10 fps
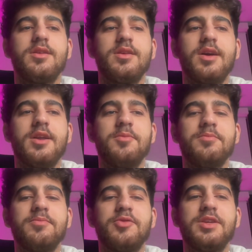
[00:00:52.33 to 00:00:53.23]
And
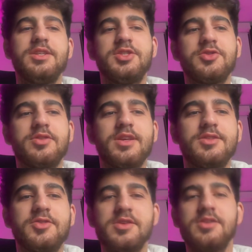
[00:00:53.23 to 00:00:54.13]
I'm pretty sure that
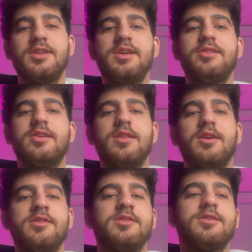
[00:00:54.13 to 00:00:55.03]
you're gonna learn a
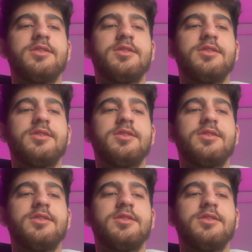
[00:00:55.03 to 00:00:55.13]
lot.